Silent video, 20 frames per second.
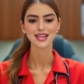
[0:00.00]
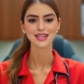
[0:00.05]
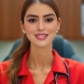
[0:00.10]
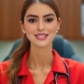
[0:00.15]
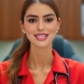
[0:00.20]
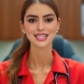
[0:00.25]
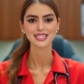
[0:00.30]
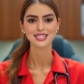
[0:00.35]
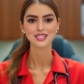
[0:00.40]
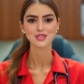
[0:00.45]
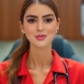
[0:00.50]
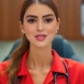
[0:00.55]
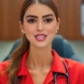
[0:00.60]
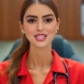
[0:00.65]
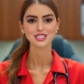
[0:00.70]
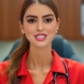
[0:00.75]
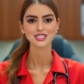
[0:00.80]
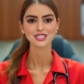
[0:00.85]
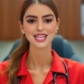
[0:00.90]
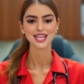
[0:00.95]
They can
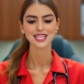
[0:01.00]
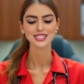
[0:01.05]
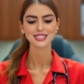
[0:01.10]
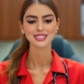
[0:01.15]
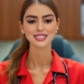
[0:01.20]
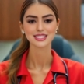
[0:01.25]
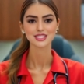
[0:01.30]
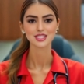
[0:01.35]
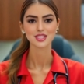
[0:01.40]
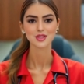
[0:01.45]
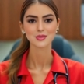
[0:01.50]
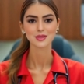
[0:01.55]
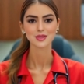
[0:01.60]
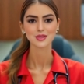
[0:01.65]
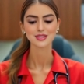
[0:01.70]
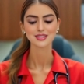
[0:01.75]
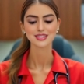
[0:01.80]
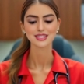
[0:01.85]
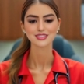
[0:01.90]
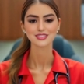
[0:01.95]
reach sizes over
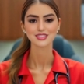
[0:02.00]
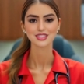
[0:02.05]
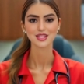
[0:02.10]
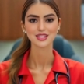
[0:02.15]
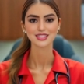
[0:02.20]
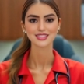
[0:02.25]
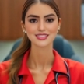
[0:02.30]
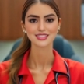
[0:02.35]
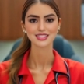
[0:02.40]
15